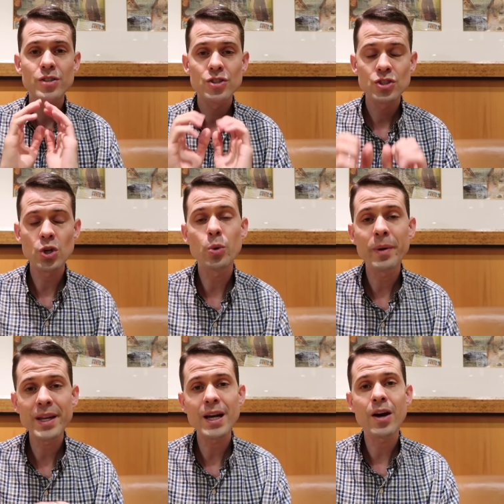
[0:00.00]
so
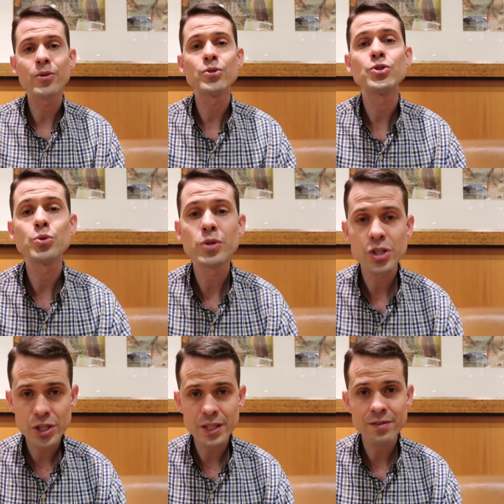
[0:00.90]
many others to
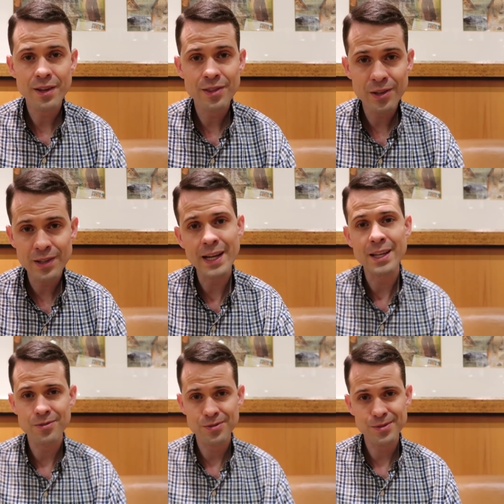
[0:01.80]
achieve in their
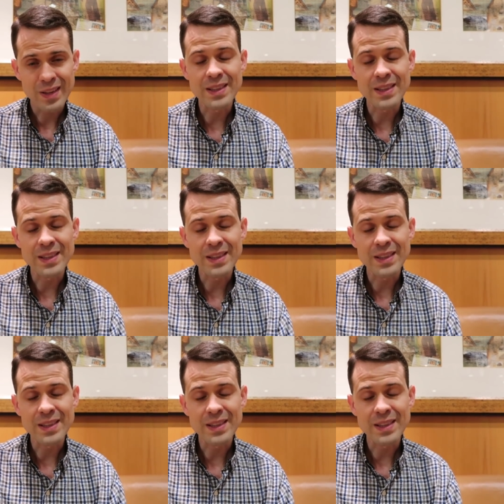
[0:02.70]
life.